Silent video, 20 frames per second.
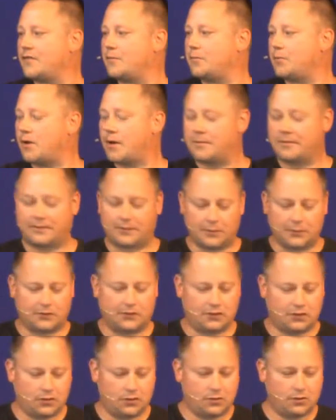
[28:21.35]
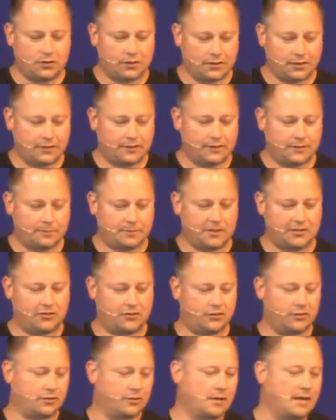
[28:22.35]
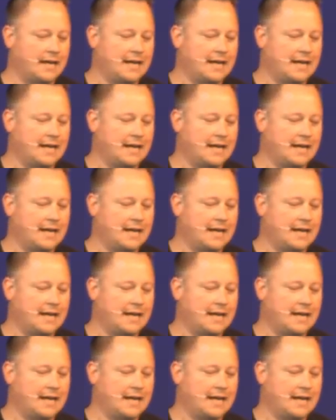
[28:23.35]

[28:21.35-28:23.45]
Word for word: promise that was too good to be true.